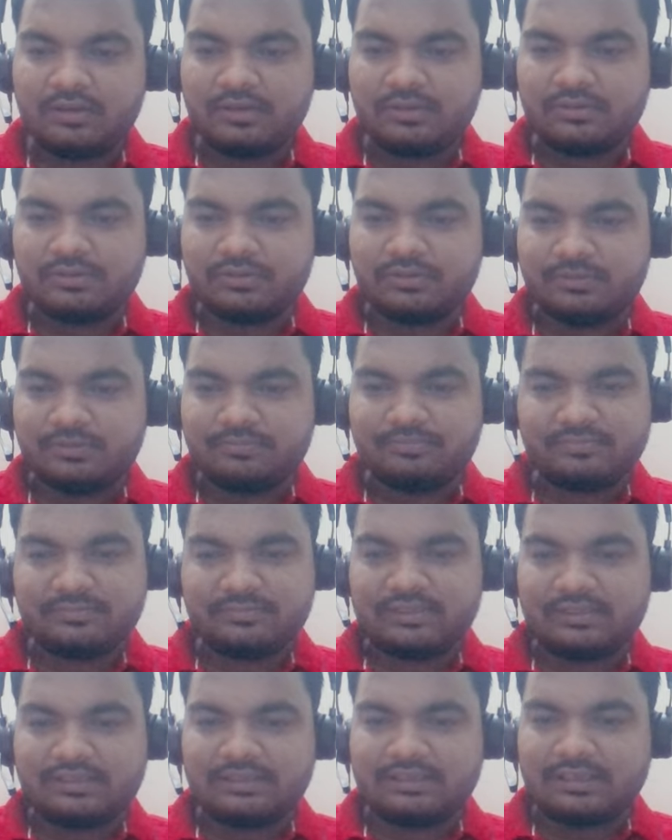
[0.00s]
So
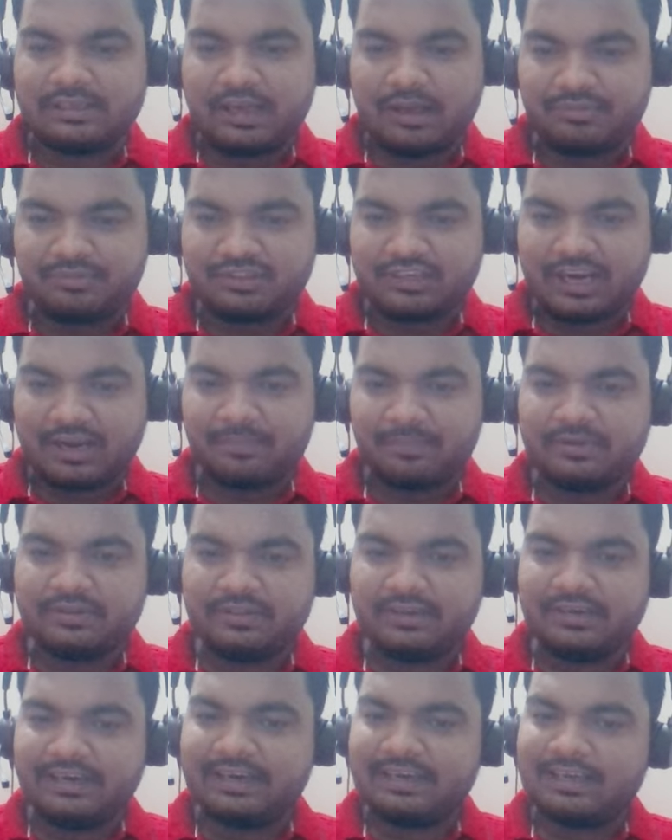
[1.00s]
abstract
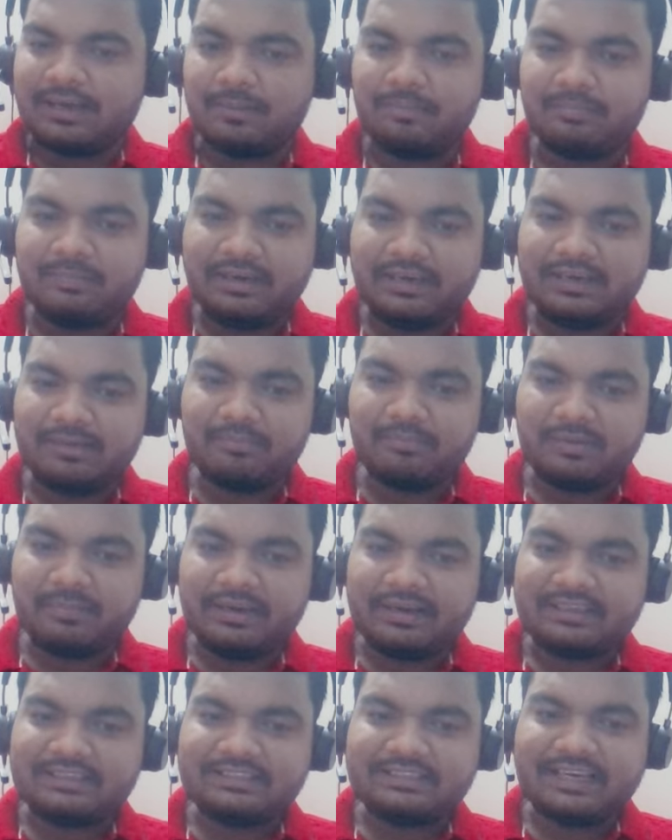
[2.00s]
method, incomplete
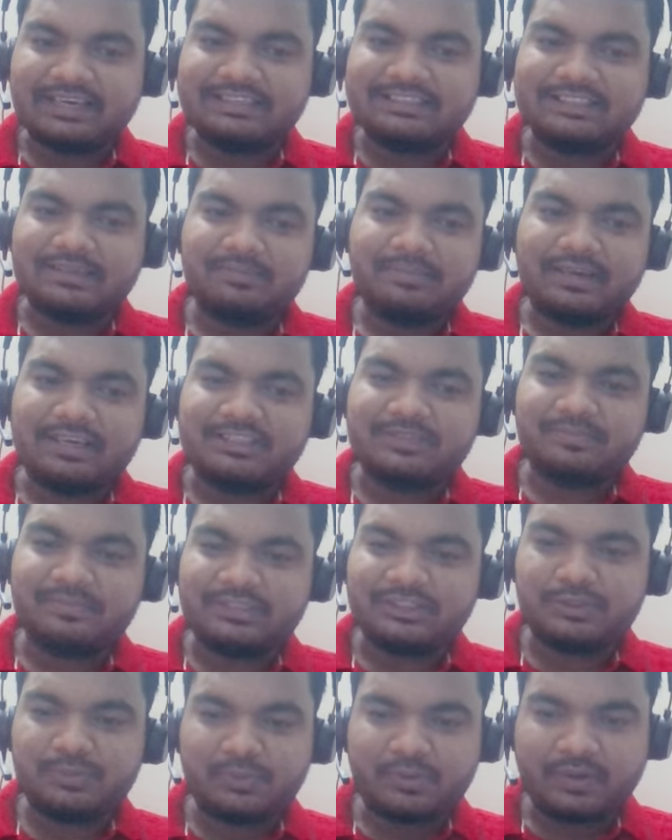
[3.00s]
implementation, that subclass
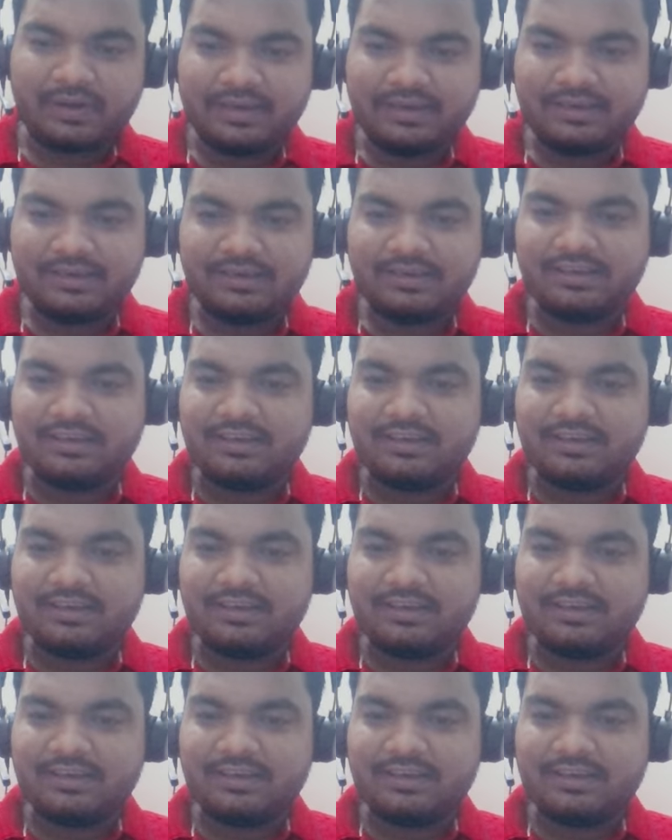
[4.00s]
must provide.